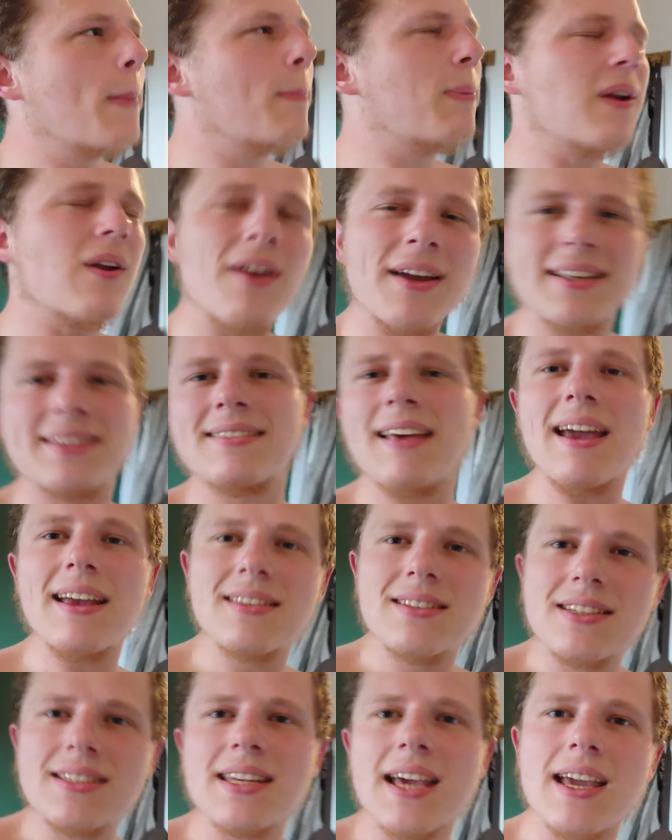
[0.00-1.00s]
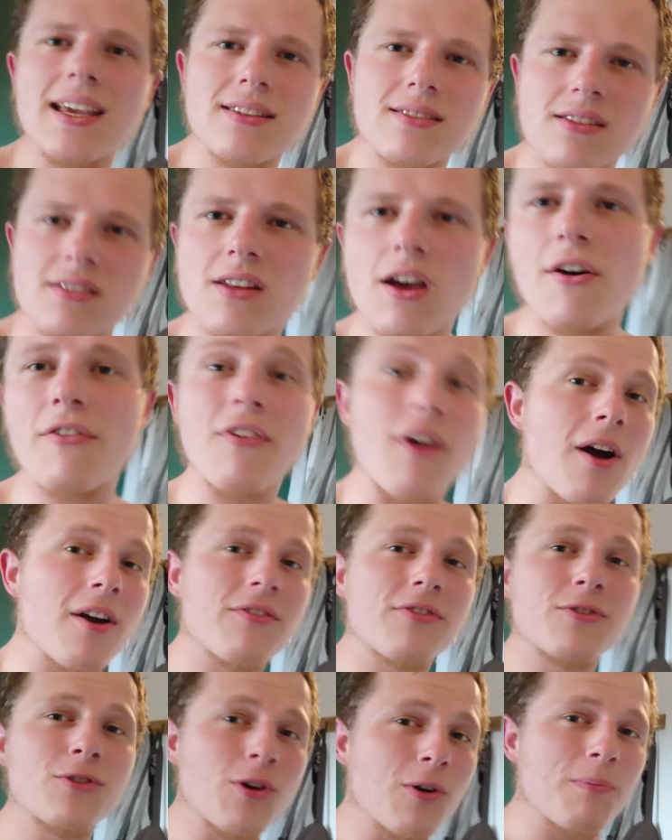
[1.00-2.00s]
But, like, day-to-day stuff,
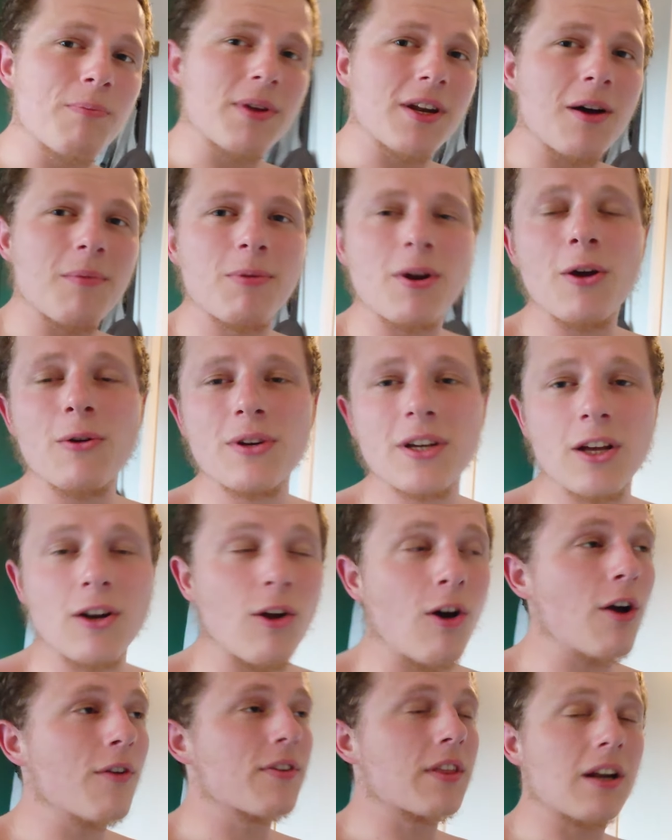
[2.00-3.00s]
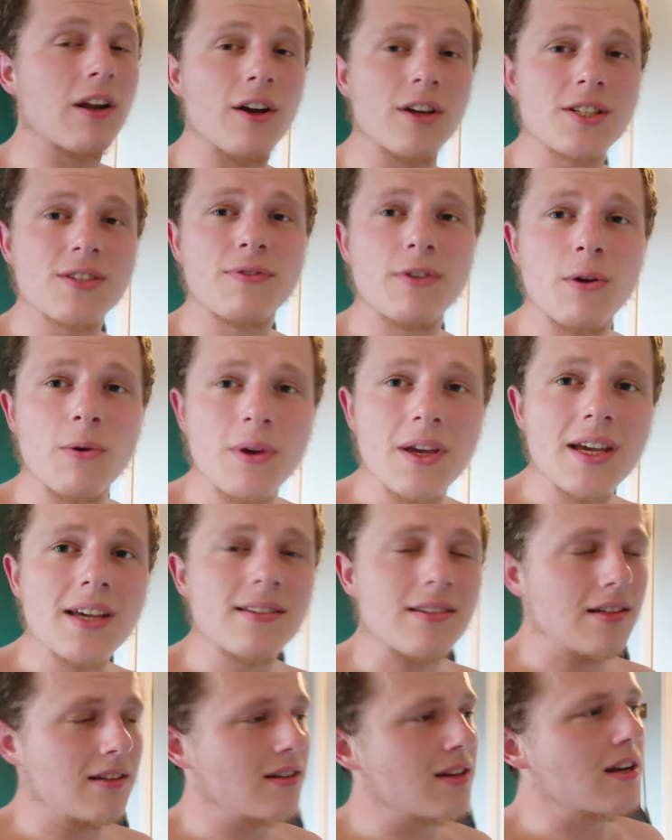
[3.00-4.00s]
I've not been uploading a lot over the last few
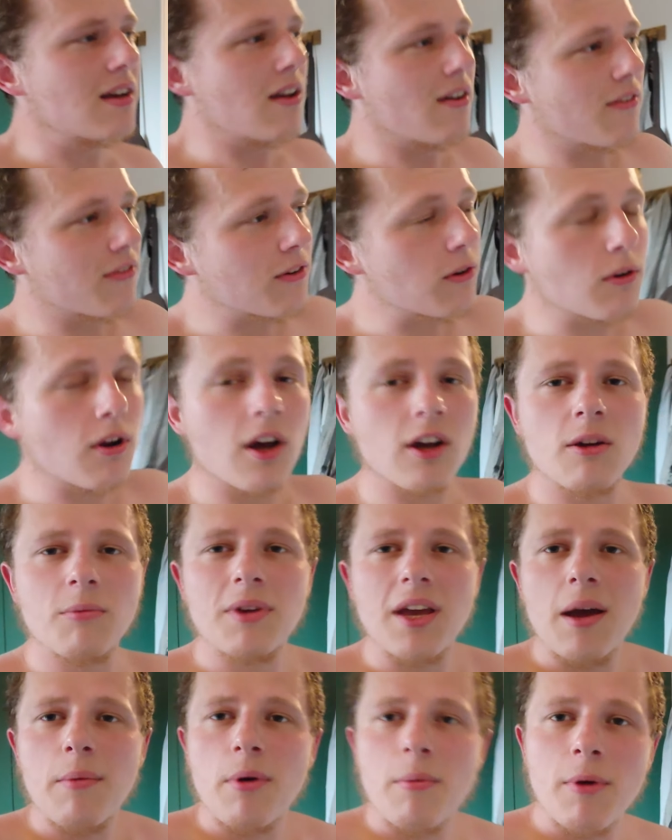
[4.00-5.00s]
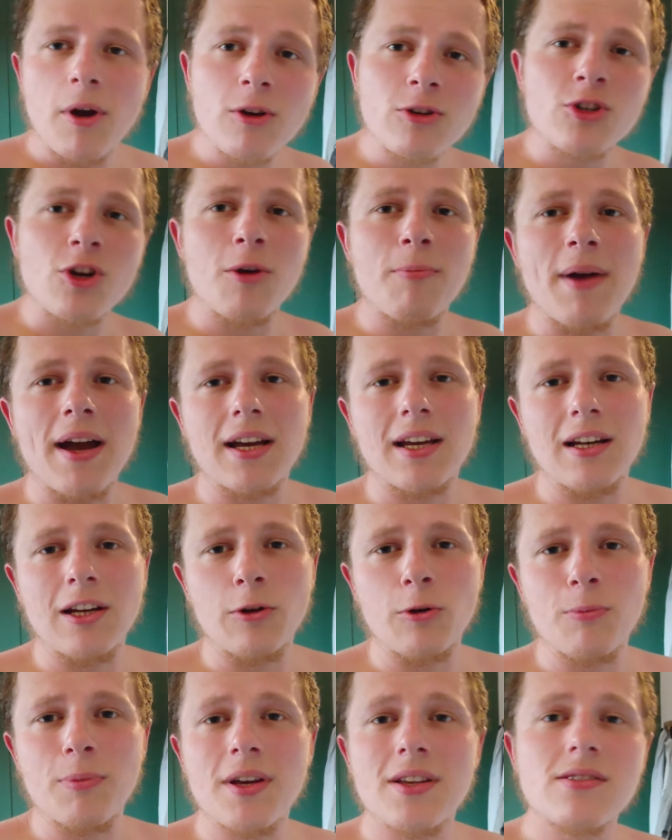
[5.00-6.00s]
years, and I feel like I'm getting my mojo back a
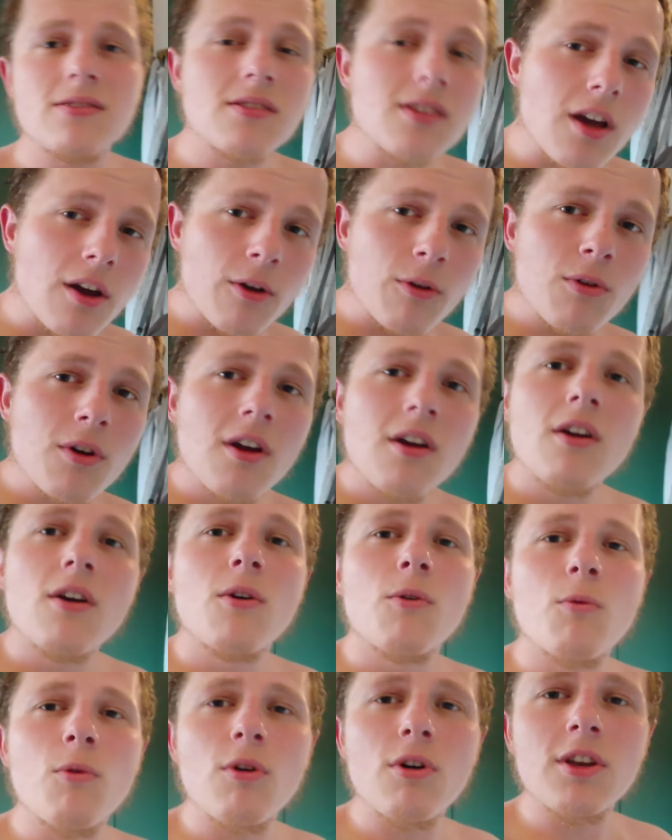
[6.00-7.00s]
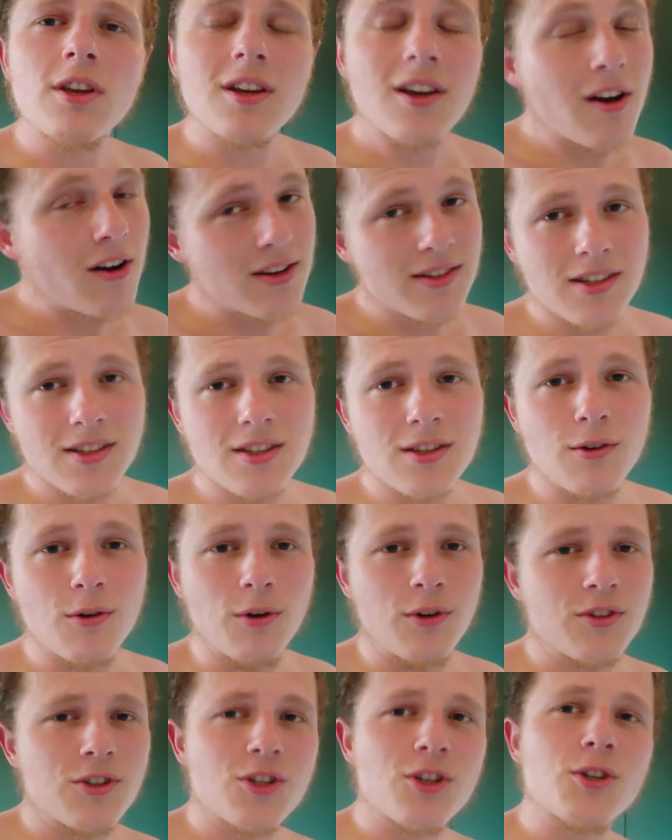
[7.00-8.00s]
little bit. So, what are you guys'
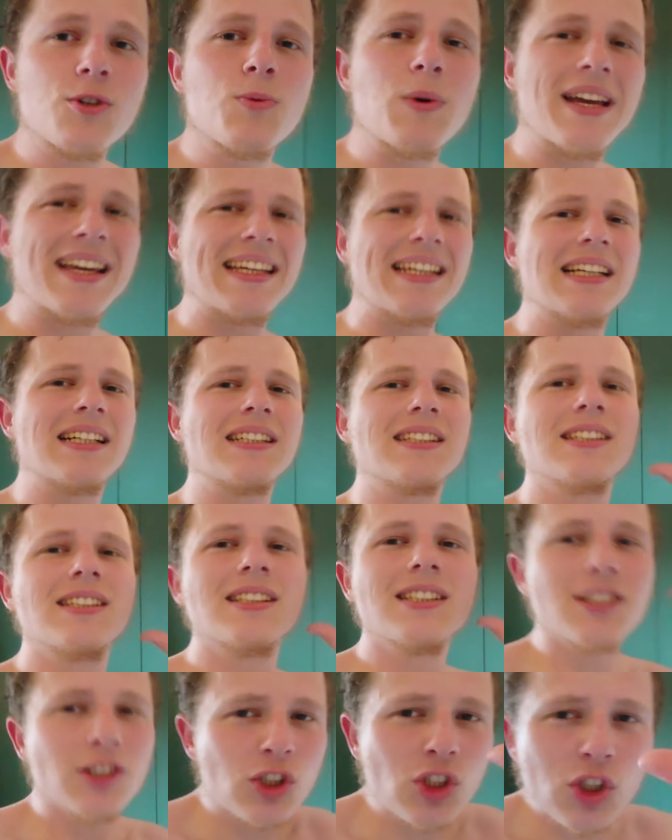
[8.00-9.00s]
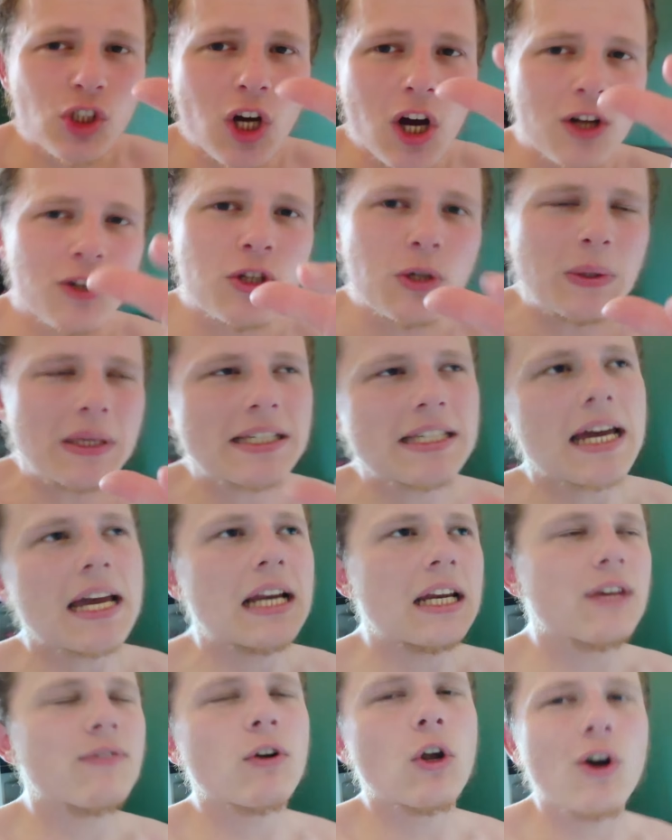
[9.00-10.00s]
thoughts? Should we start doing
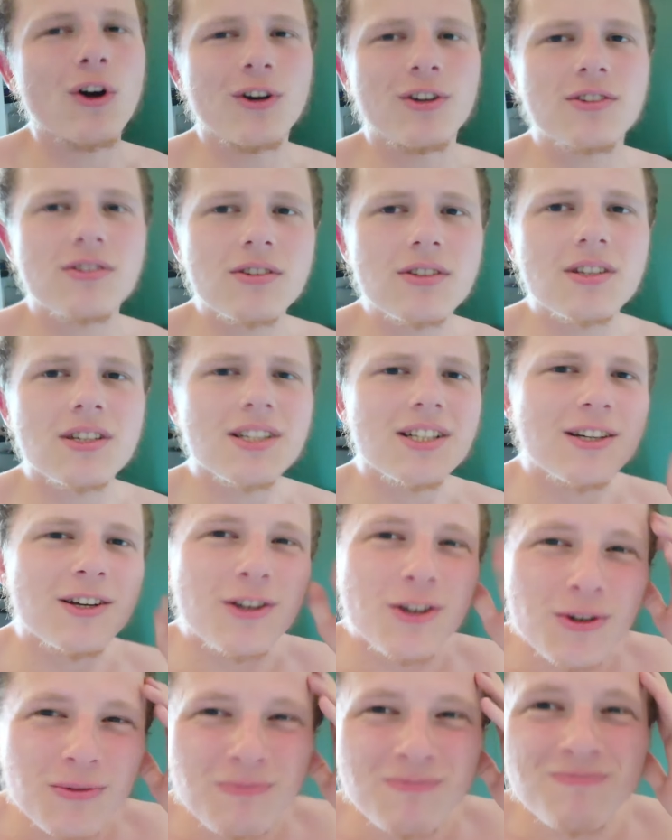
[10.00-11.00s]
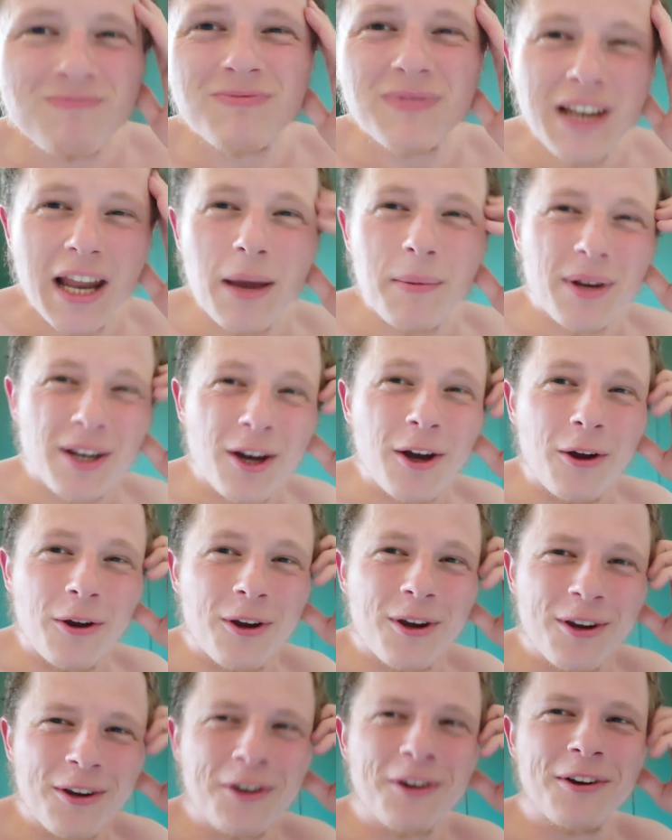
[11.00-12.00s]
daily vlogs? Let me know.